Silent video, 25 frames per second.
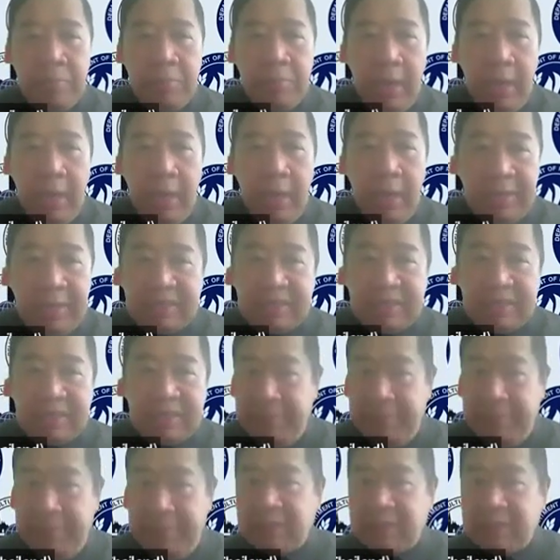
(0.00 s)
this
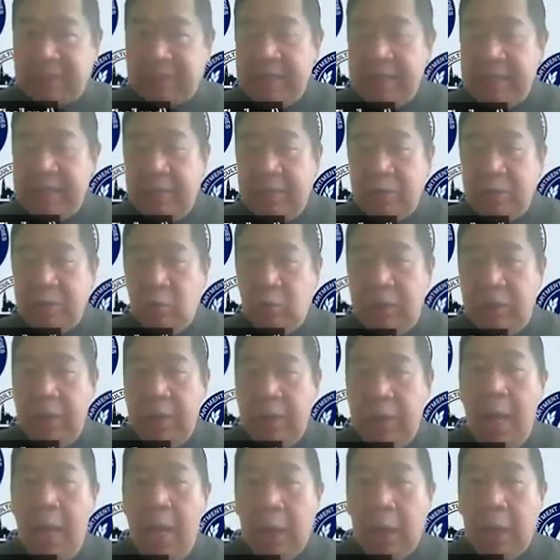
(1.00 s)
mixed method with
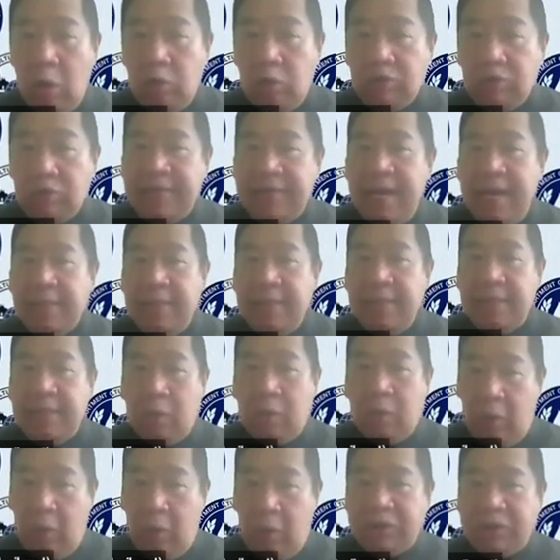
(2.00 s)
close-ended
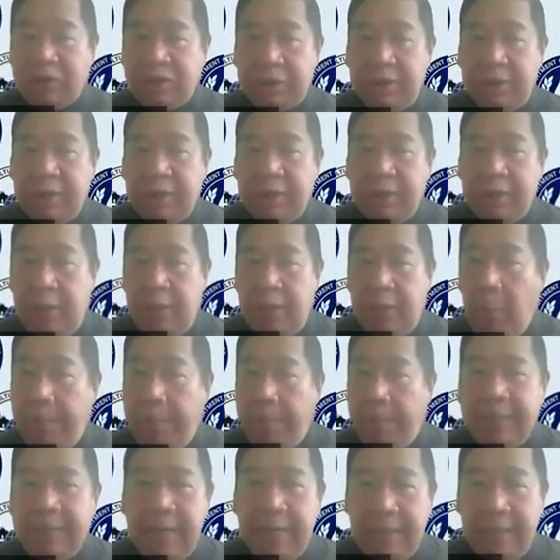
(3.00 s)
questionnaire,
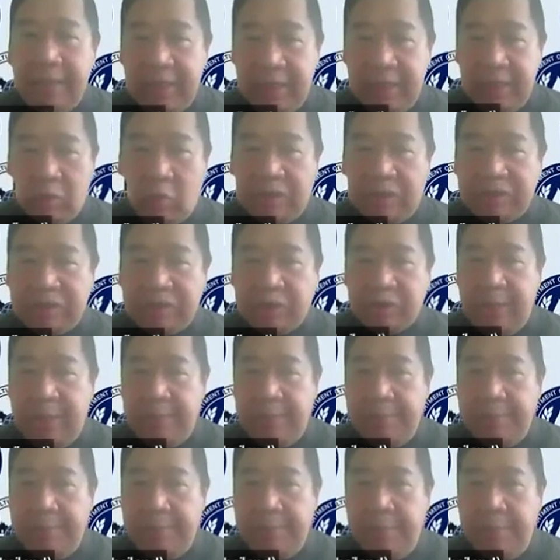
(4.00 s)
open-ended questionnaire,
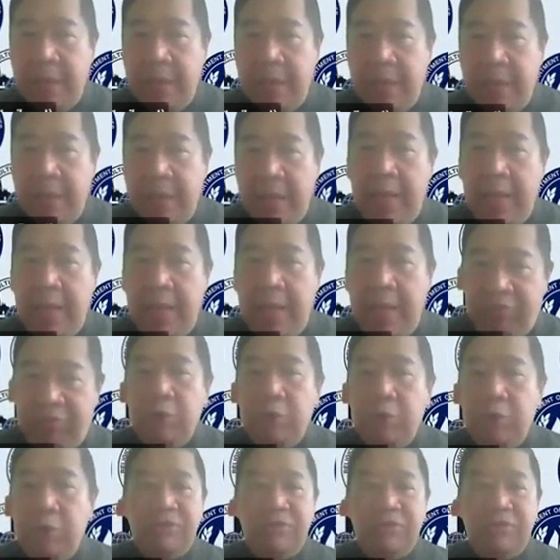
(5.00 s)

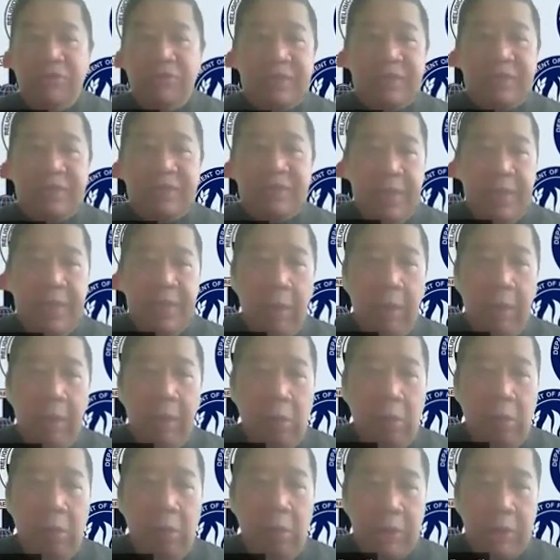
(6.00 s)
interviews, and
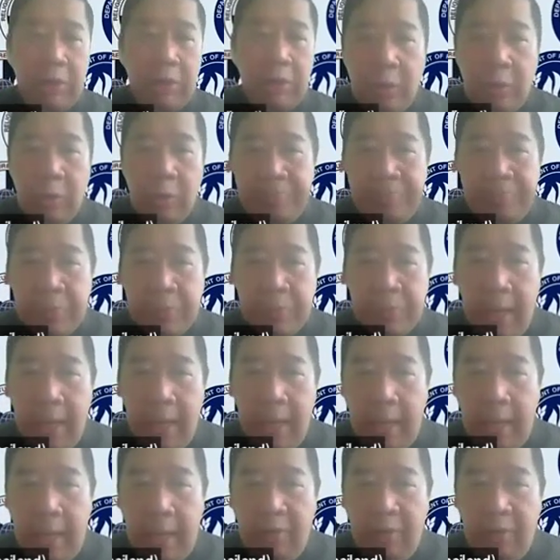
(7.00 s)
also
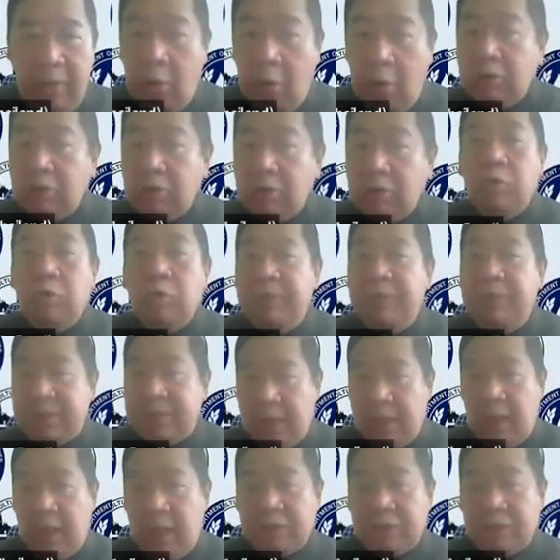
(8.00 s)
focus group
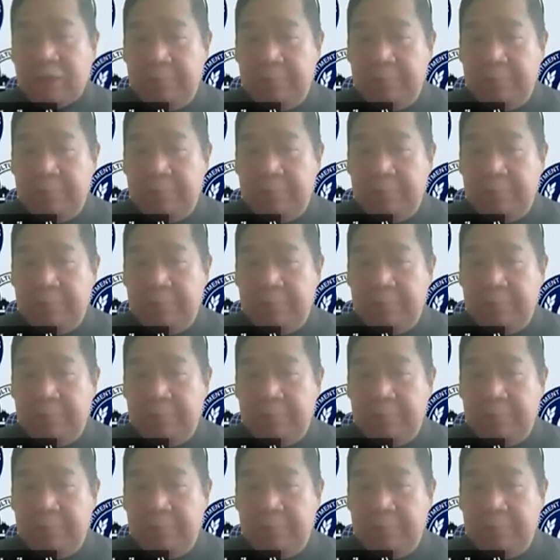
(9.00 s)
discussion.